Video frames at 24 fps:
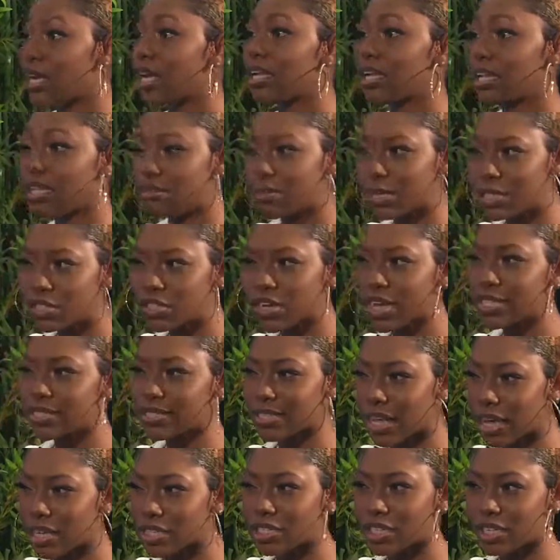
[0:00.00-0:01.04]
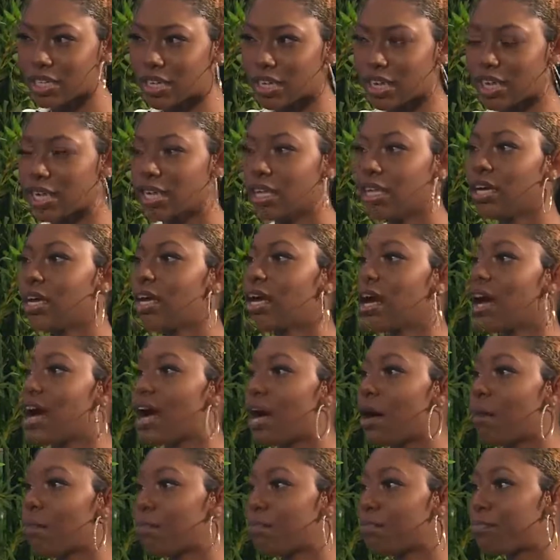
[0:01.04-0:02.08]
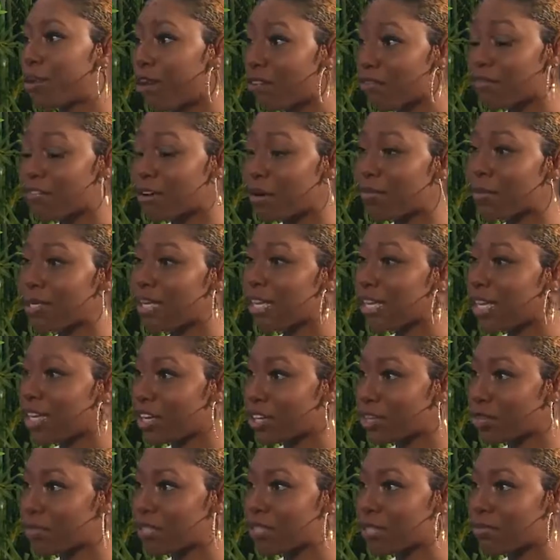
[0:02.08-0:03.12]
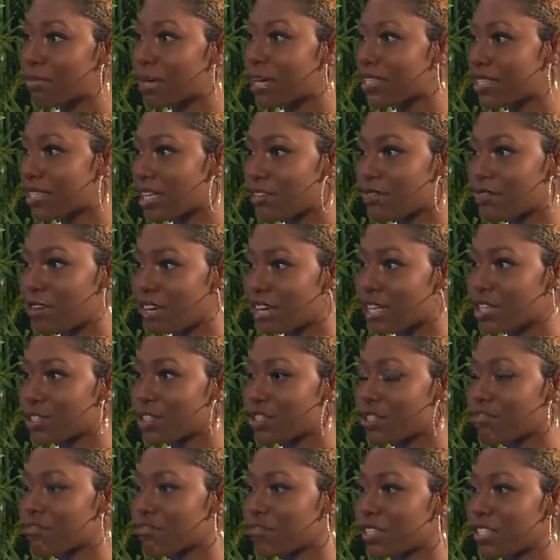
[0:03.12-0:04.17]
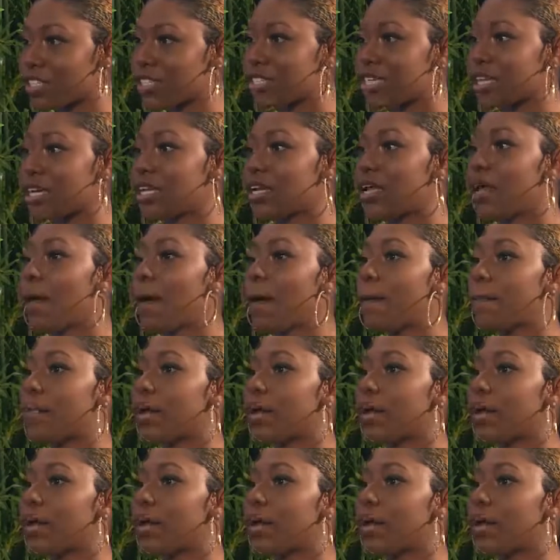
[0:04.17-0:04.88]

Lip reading: A little bit transactional, preferably, you know, to myself and introverted.